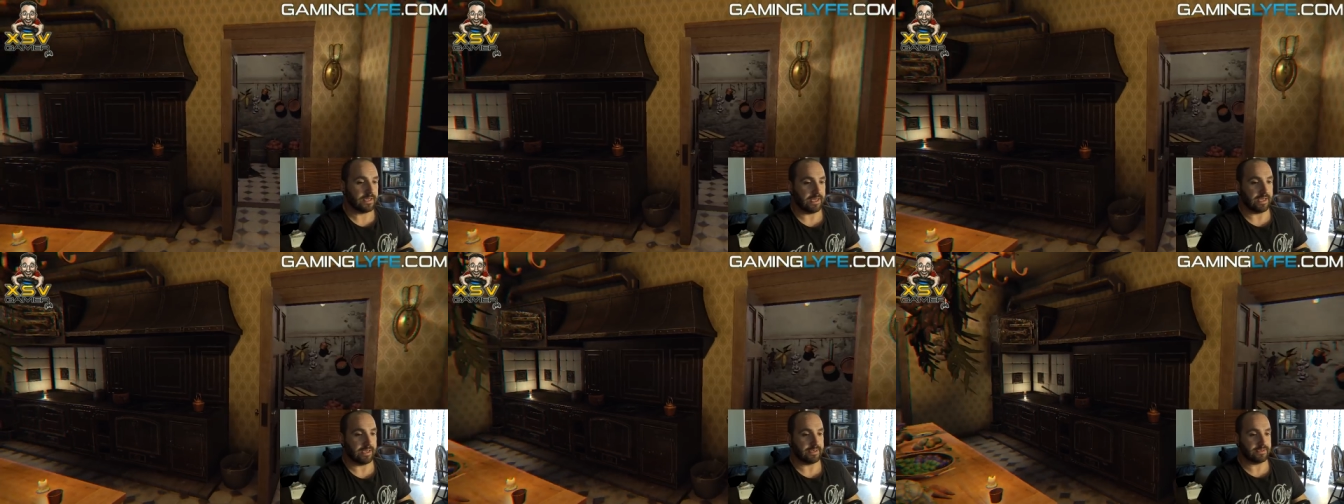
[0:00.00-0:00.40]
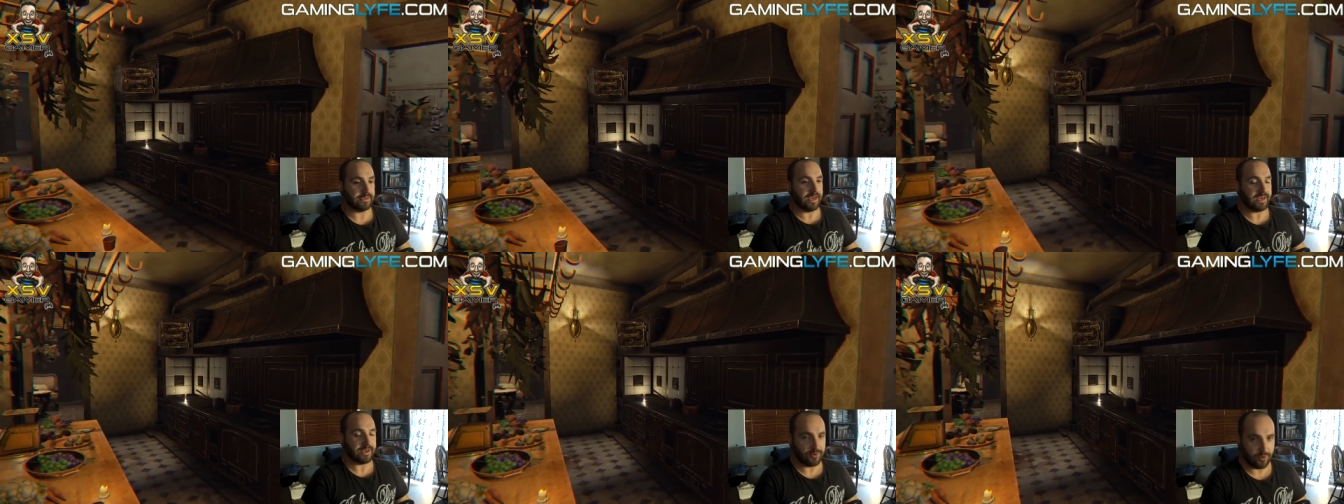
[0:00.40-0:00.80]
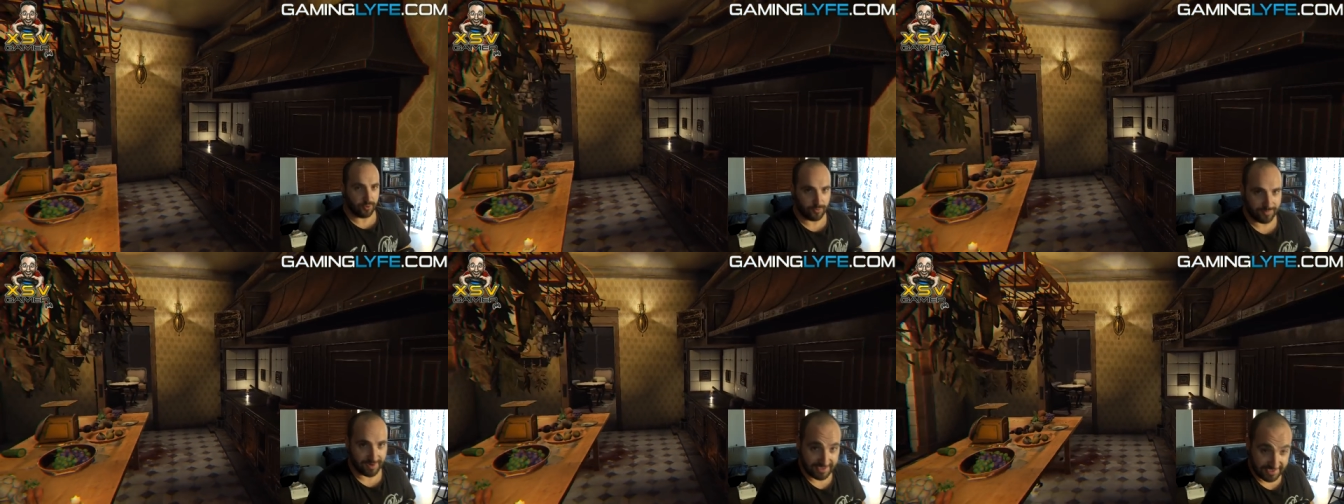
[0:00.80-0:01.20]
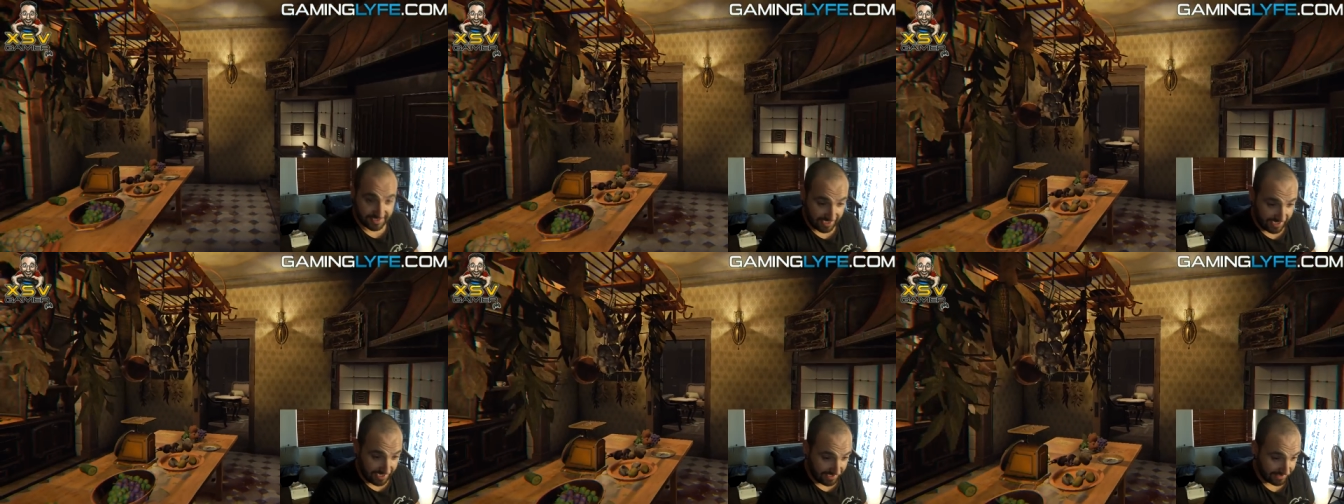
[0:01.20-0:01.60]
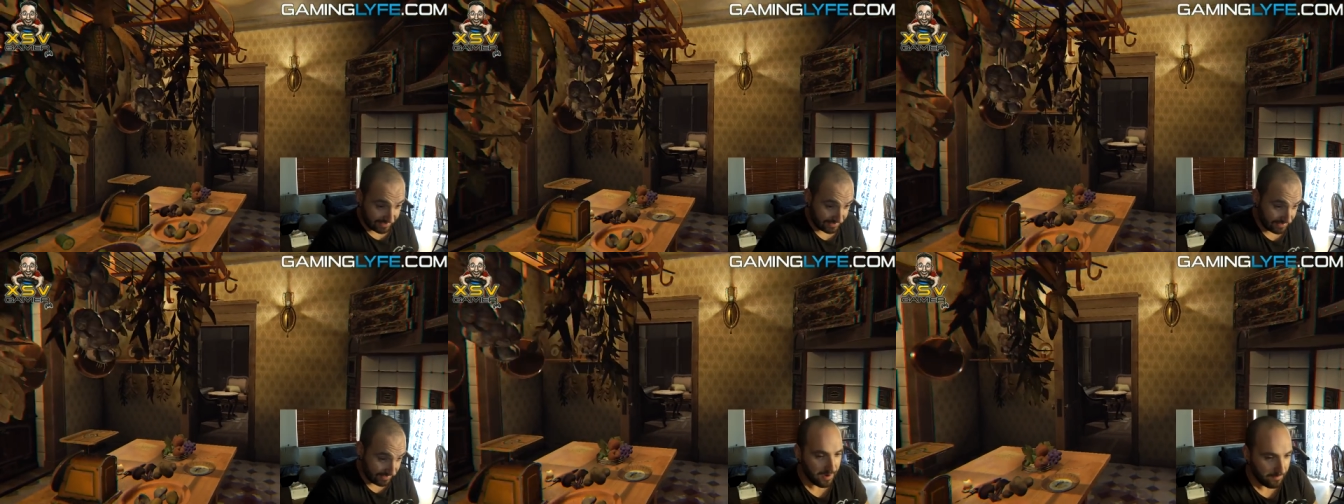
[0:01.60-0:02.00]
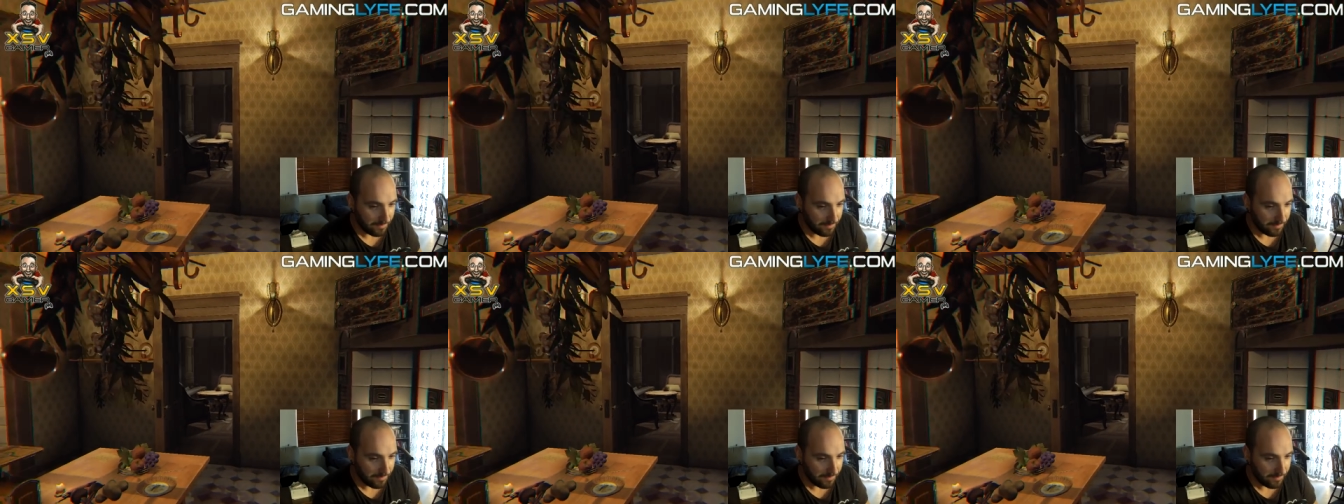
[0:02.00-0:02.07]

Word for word: And I know my scares.